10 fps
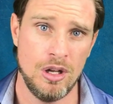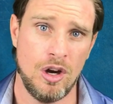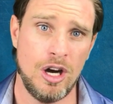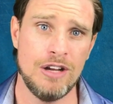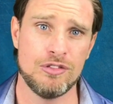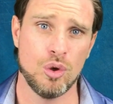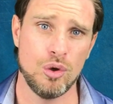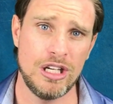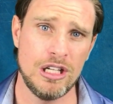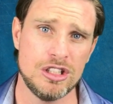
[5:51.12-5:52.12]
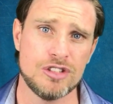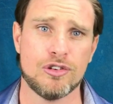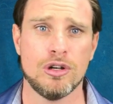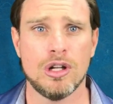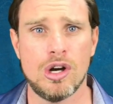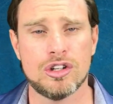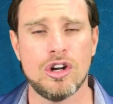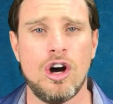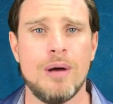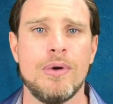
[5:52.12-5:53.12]
I have taught English for a long
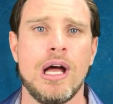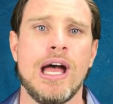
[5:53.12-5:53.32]
time